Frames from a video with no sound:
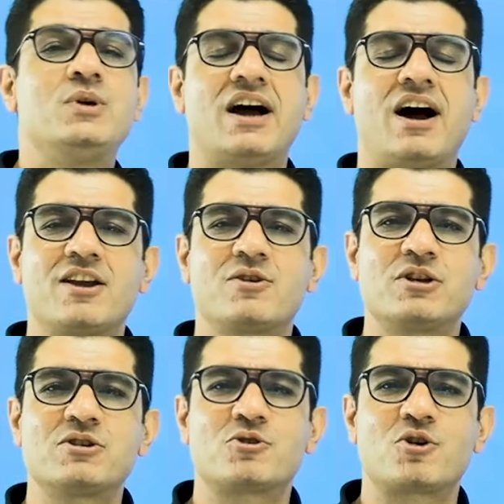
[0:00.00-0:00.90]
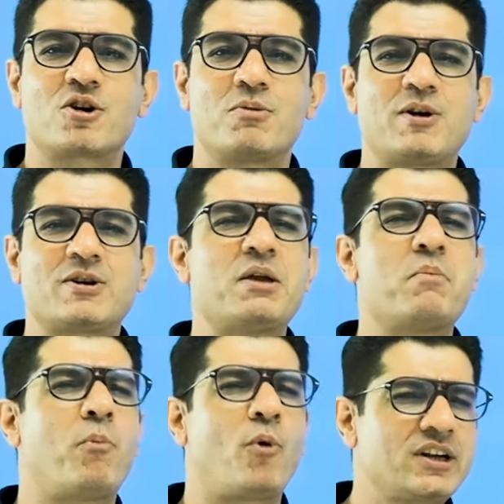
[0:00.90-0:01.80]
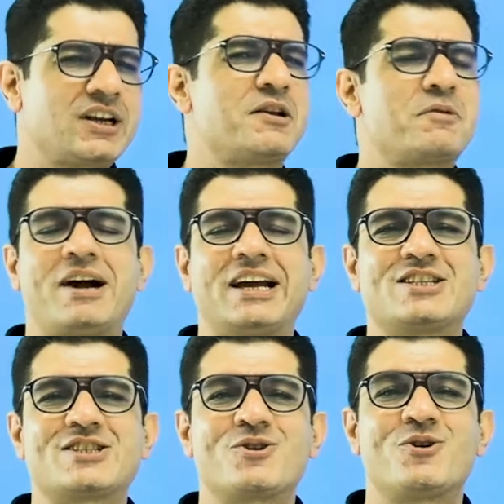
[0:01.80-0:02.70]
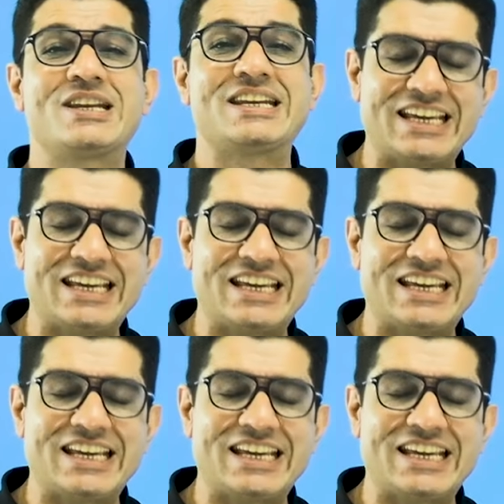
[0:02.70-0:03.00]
are going to talk about an important milestone